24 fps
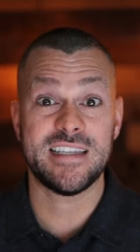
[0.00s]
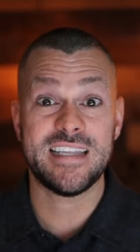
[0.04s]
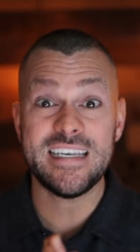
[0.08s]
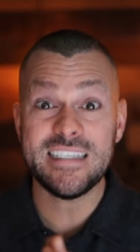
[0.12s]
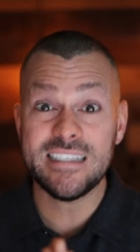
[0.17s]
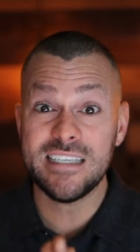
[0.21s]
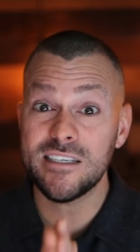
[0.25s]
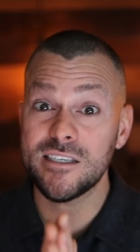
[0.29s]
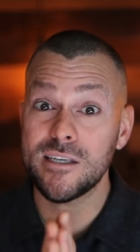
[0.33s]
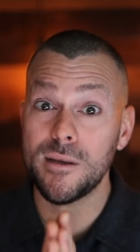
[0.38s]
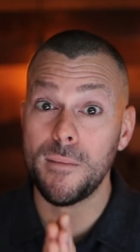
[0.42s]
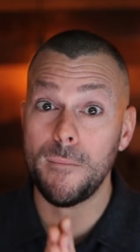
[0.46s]

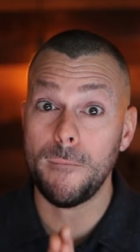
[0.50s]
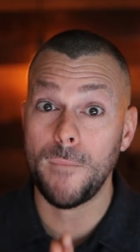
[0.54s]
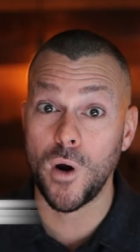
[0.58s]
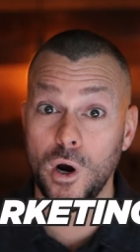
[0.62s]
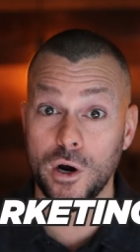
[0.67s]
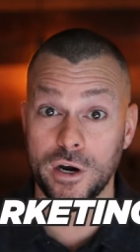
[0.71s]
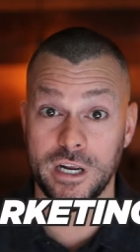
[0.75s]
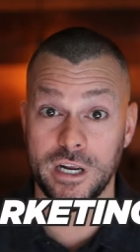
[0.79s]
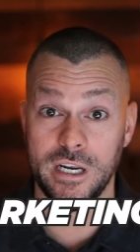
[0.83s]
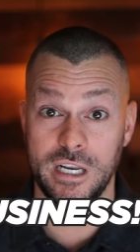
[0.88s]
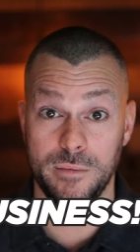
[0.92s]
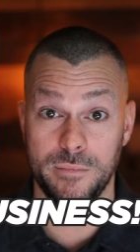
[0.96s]
This is a
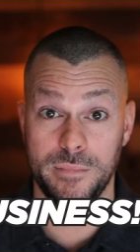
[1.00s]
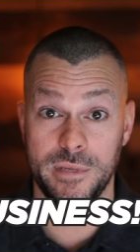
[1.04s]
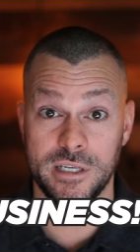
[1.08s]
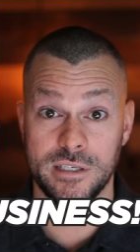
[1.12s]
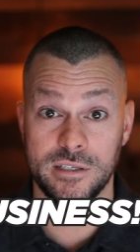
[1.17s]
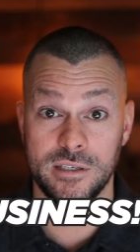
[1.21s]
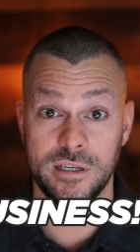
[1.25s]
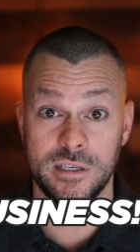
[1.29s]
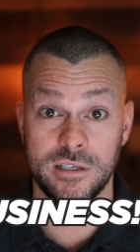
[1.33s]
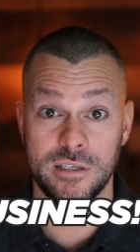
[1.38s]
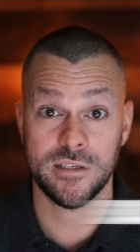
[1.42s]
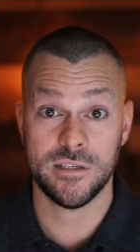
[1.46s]
marketing
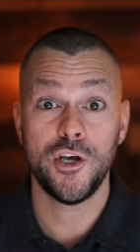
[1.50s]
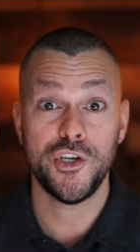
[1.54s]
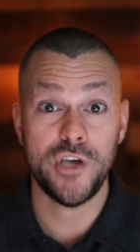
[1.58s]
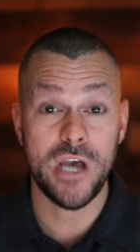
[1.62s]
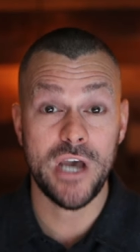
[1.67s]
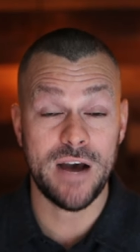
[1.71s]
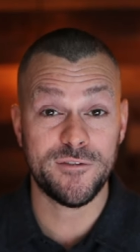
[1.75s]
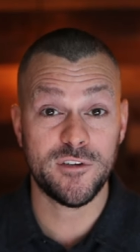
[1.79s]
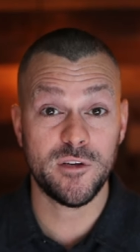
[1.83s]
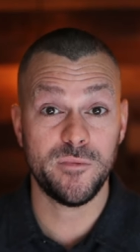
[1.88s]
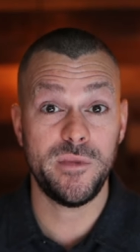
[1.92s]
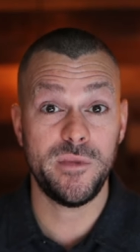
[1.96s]
business. You
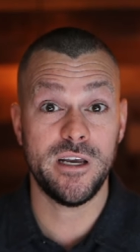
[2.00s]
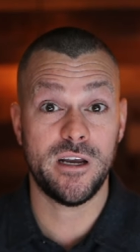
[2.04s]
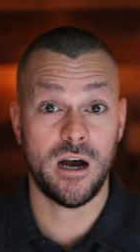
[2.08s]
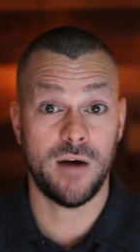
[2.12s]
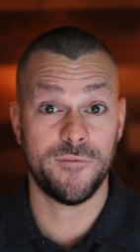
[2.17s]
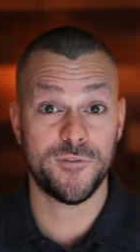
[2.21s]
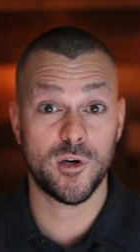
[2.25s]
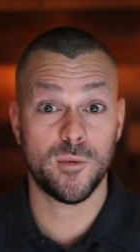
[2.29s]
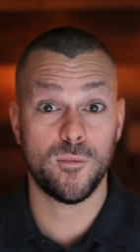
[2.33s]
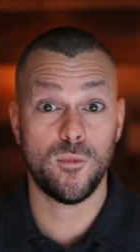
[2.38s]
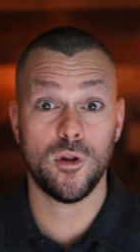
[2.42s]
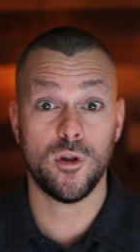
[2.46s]
have to be
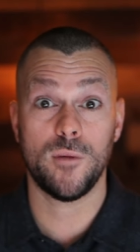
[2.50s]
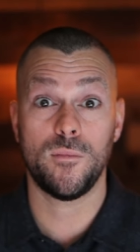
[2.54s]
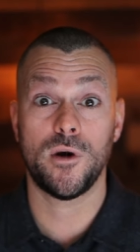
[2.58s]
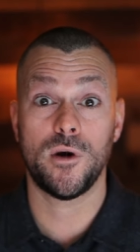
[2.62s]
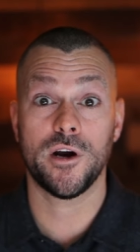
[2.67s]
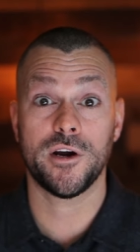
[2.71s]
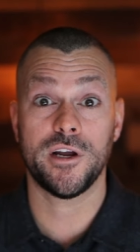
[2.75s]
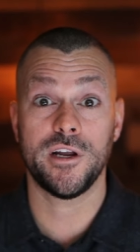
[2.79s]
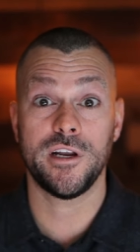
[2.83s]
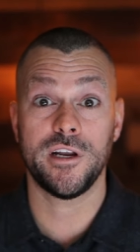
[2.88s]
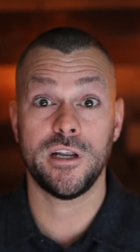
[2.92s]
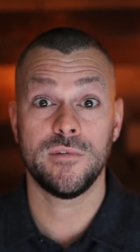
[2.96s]
comfortable at
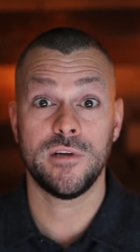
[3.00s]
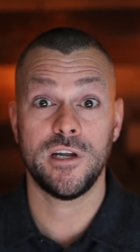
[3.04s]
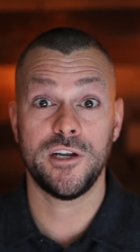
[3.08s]
marketing,